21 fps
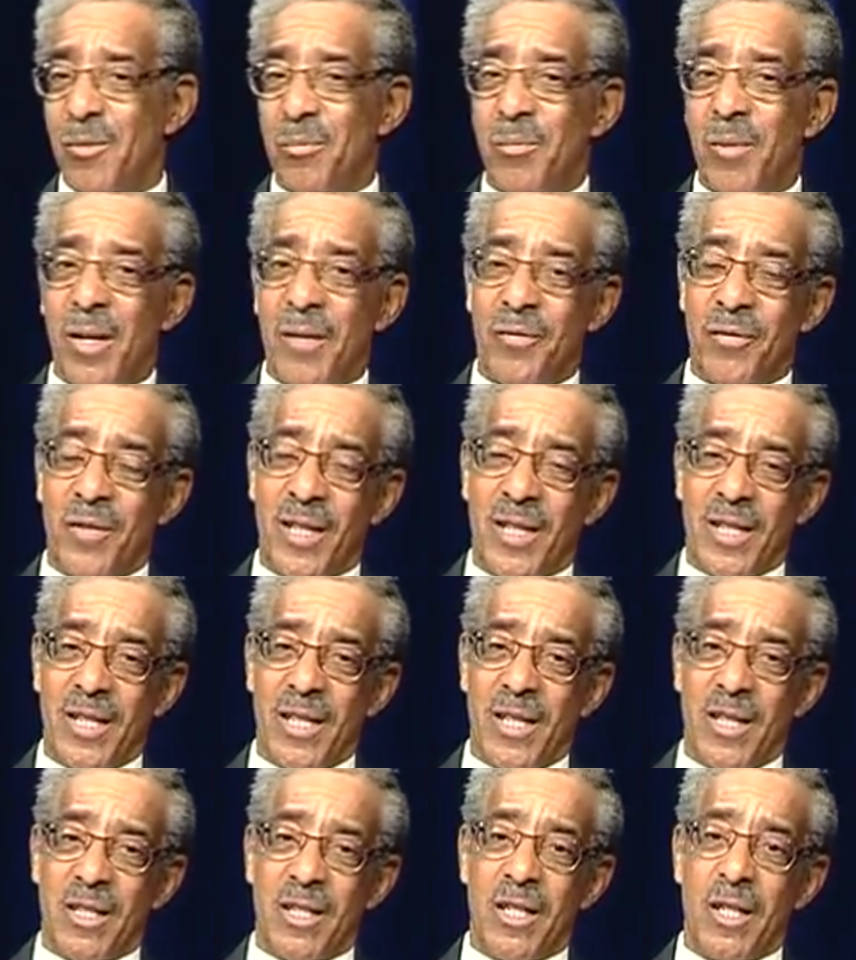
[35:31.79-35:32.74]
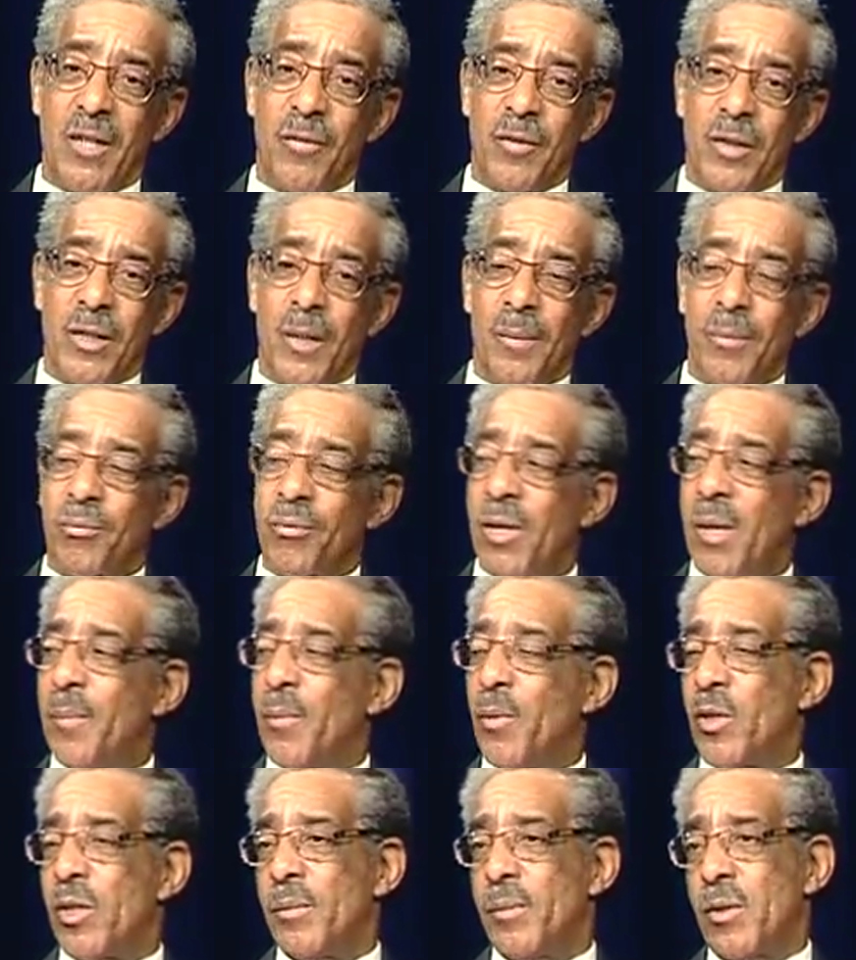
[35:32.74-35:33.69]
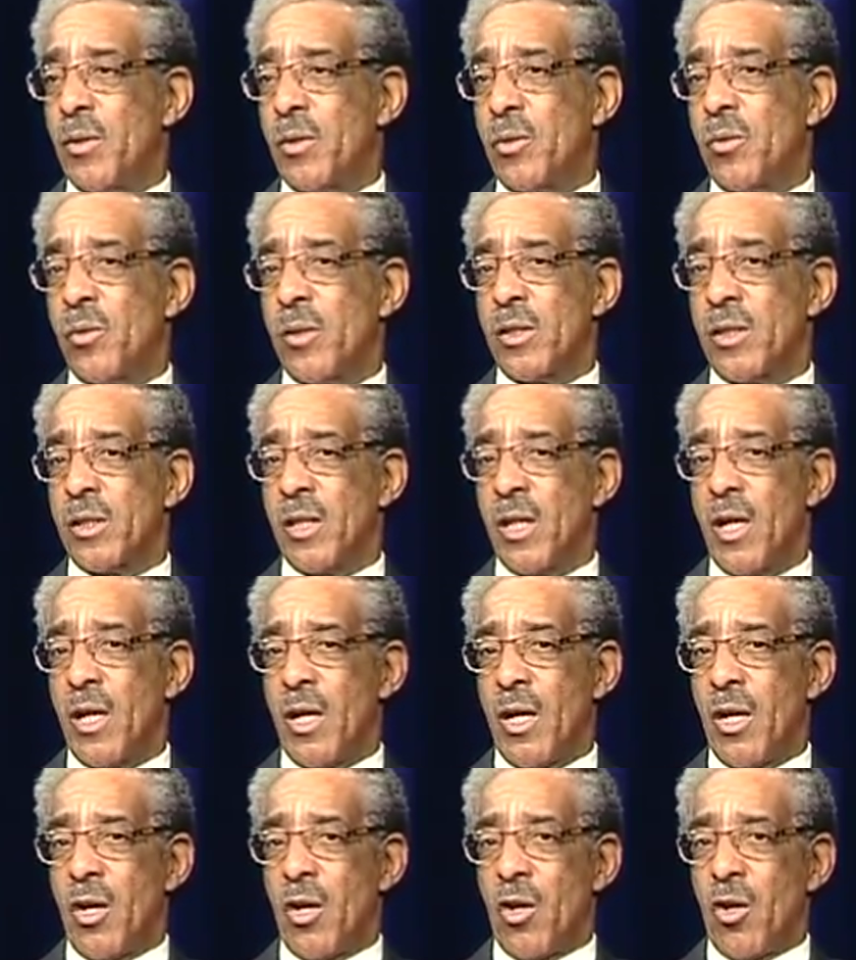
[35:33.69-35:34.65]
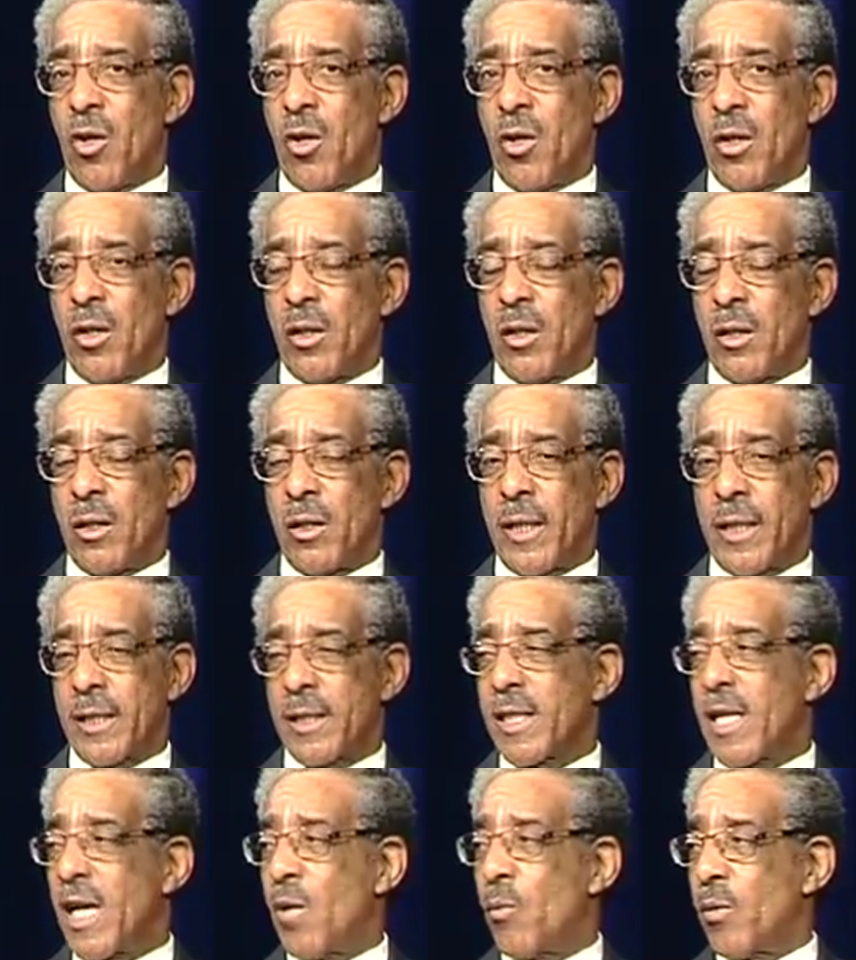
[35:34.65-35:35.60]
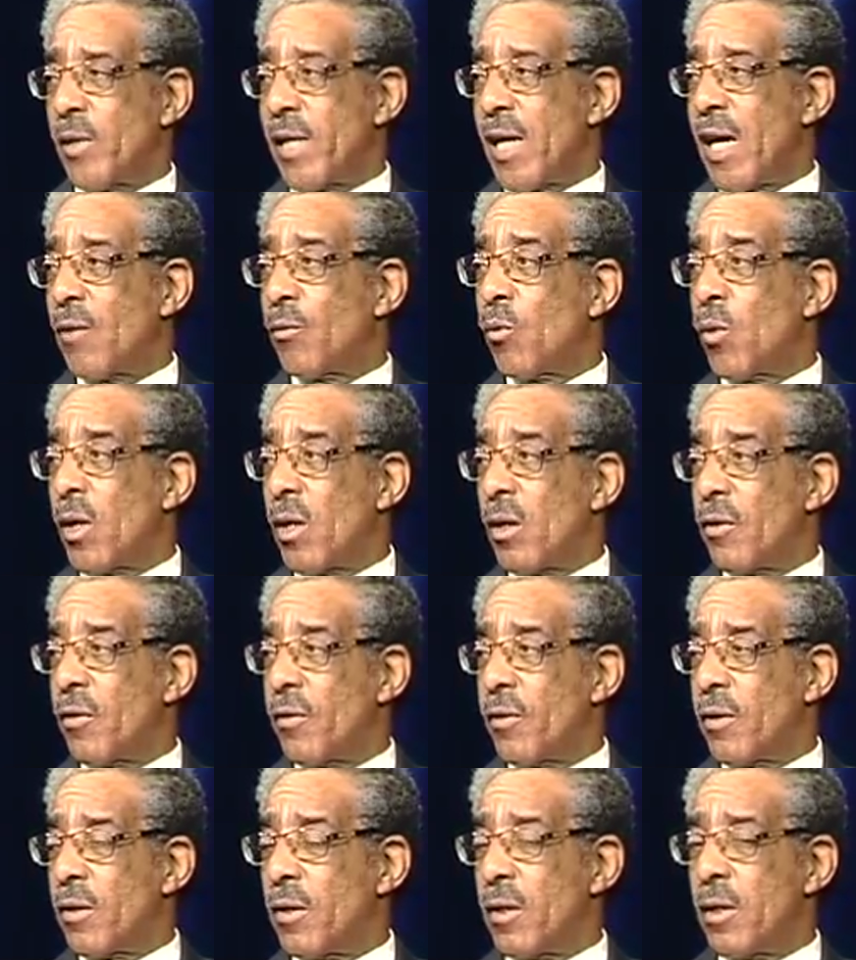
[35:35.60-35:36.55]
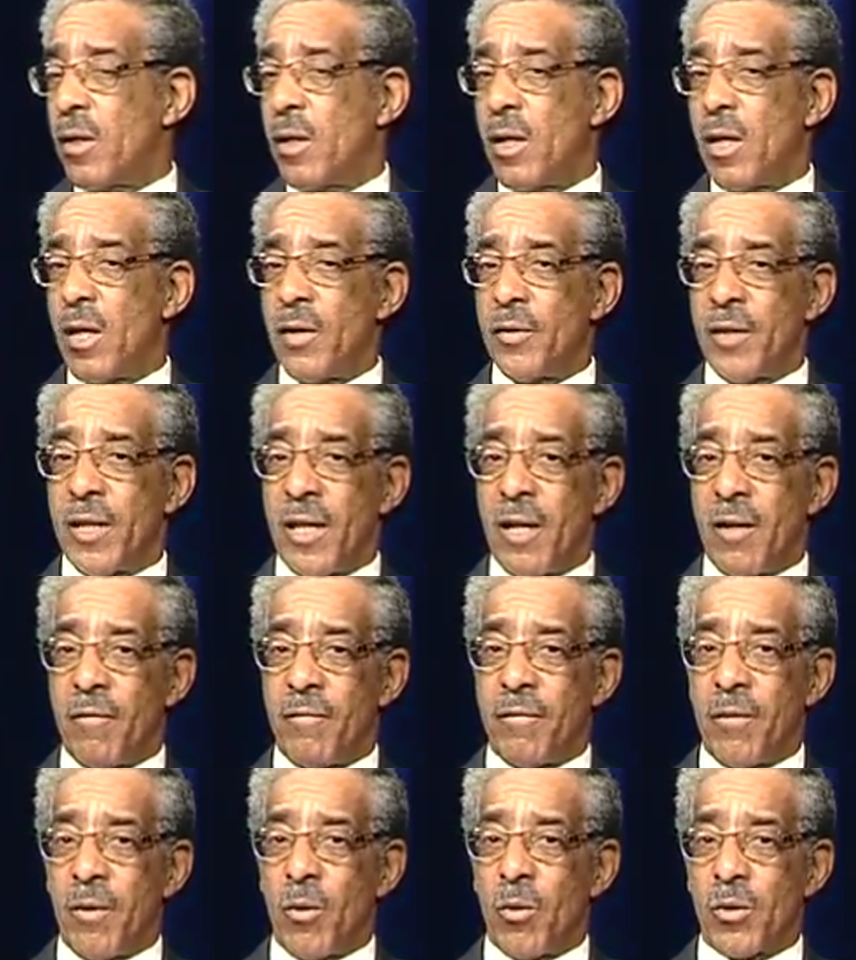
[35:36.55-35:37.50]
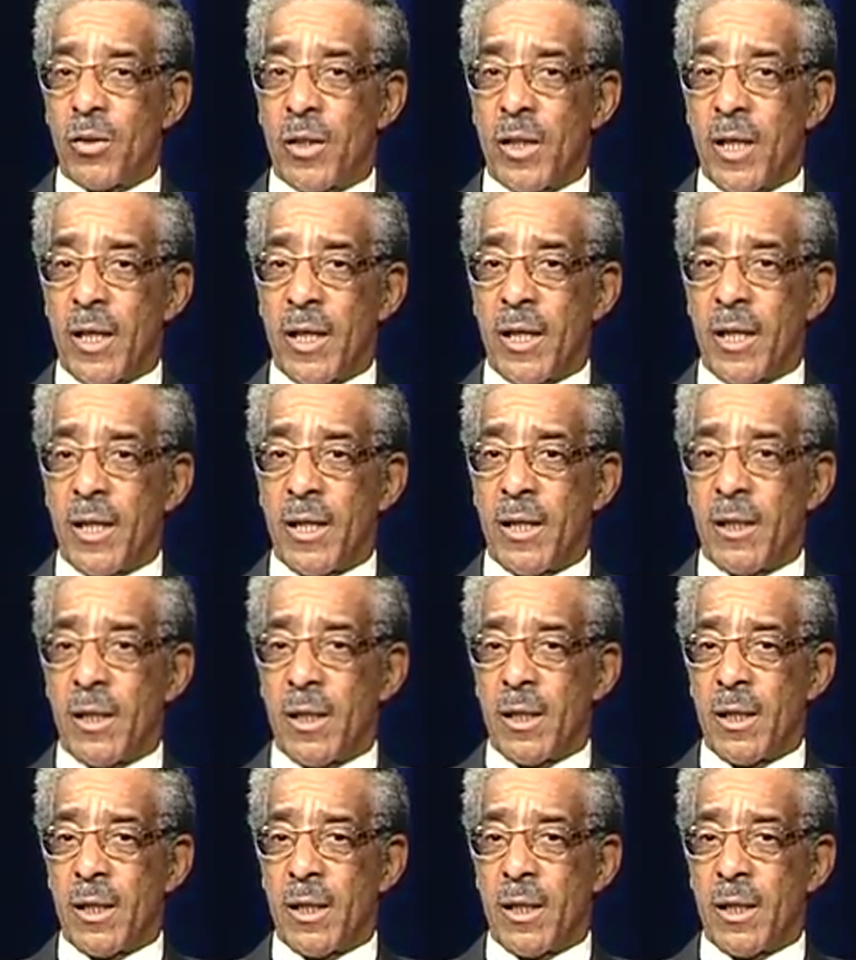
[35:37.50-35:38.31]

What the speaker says: I think it get covered up primarily because a lot of times when you have wealth, you have folks that can